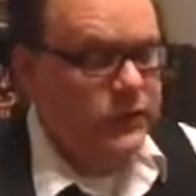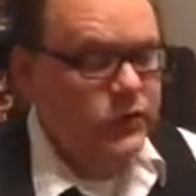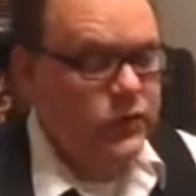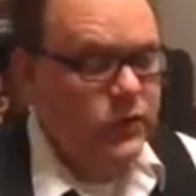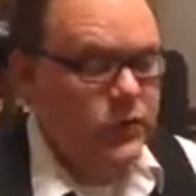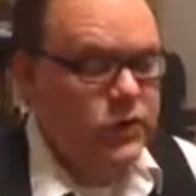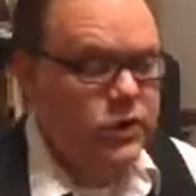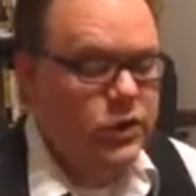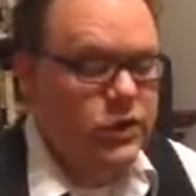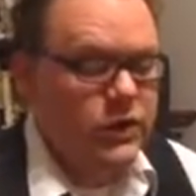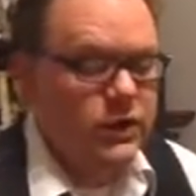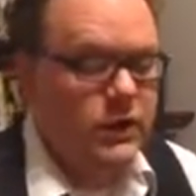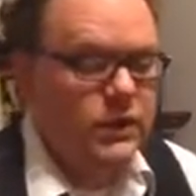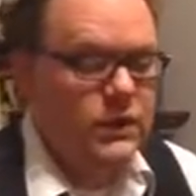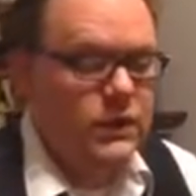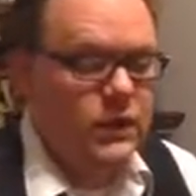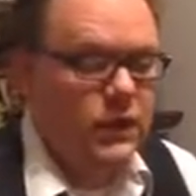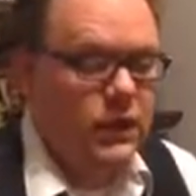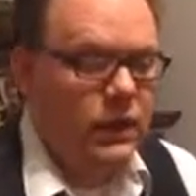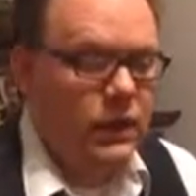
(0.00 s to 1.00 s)

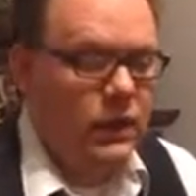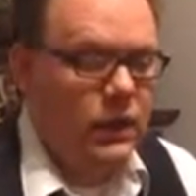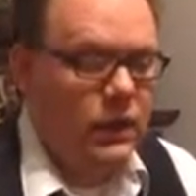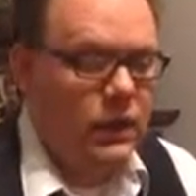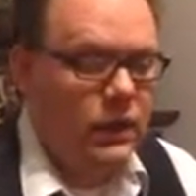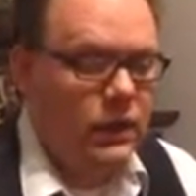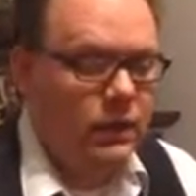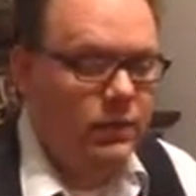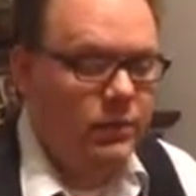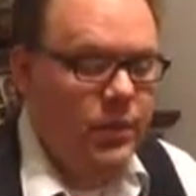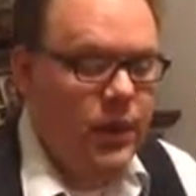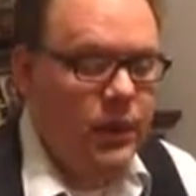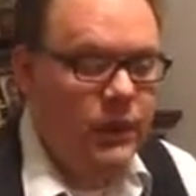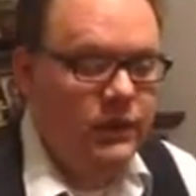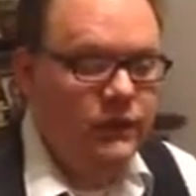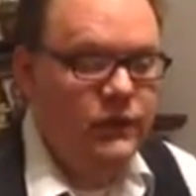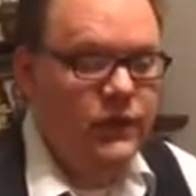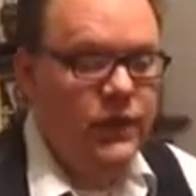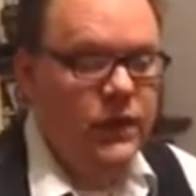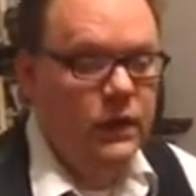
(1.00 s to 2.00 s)
astringent
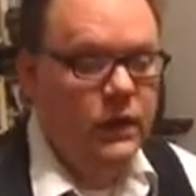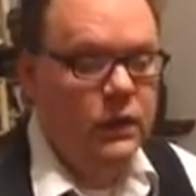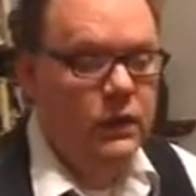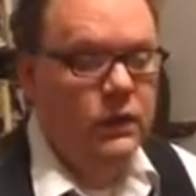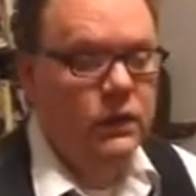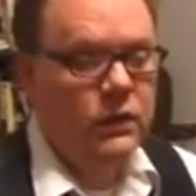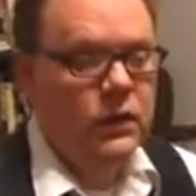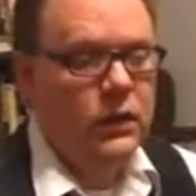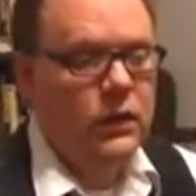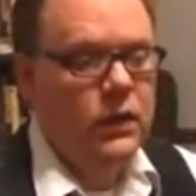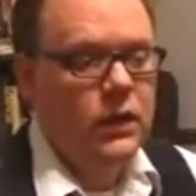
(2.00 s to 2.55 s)
polyphenol,